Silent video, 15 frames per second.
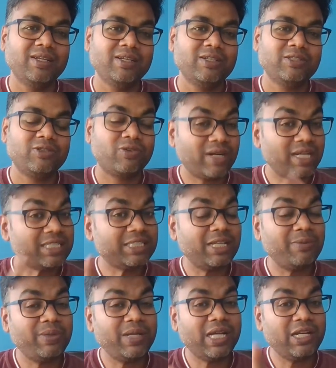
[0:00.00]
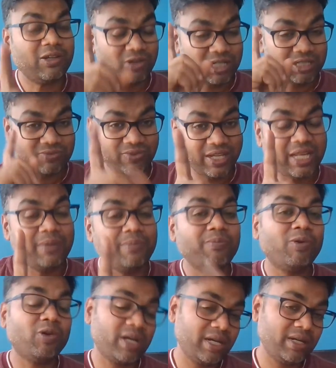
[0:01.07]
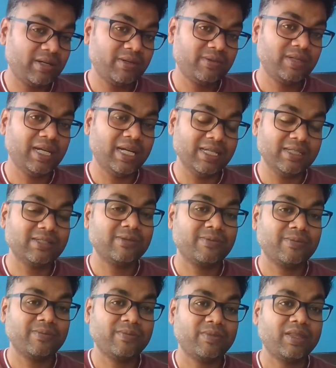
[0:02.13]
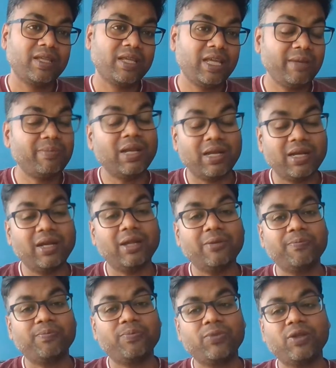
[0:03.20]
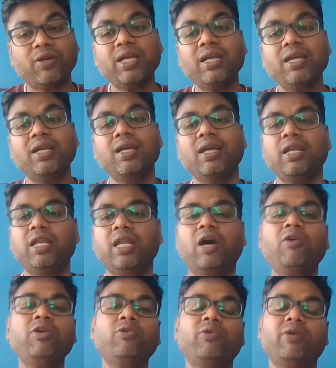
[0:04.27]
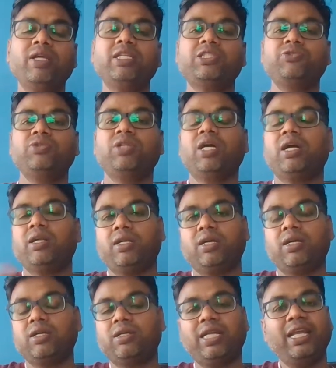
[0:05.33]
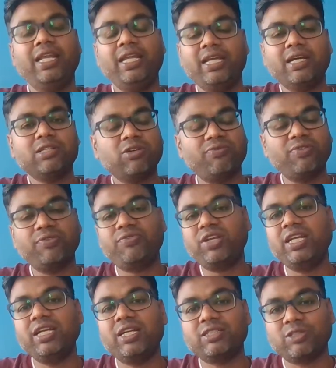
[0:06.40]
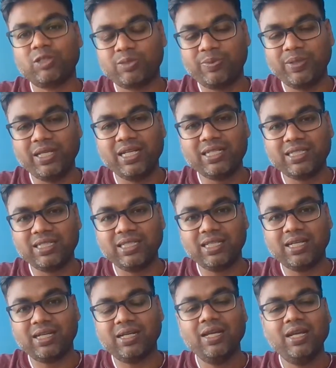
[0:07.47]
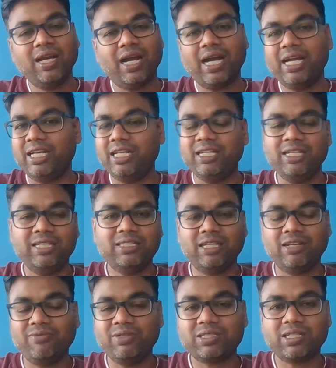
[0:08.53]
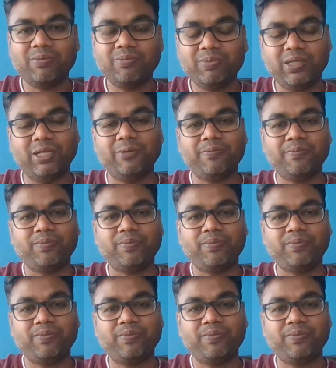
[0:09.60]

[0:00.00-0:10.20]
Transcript: So REST API knowledge very important, guys. Keep learning. Okay. Now you reach to that 10 years or 15 years of experience in the IT service company.